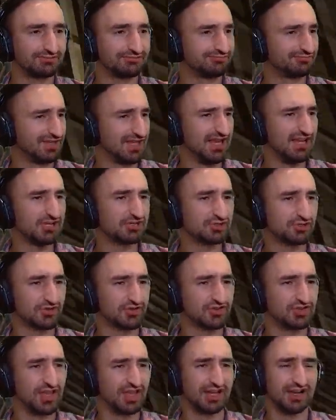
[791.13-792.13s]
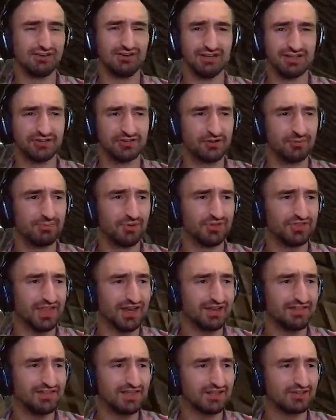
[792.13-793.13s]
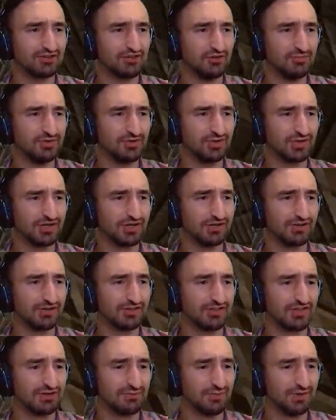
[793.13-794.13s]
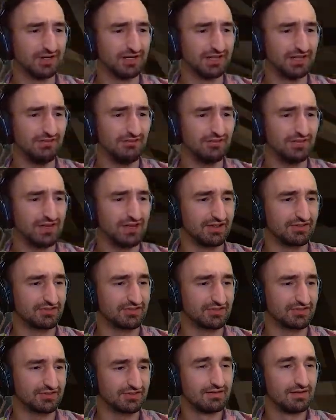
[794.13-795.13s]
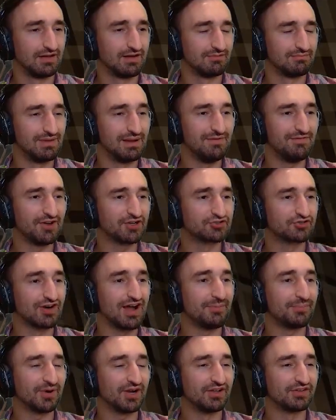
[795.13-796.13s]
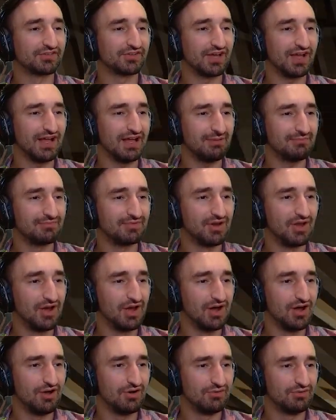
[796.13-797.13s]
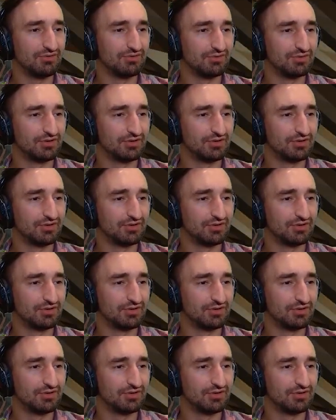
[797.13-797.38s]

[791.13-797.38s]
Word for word: Interesting. All right, let's go put that in the accumulator and see what it gives us. Maybe if I drop it on top? No.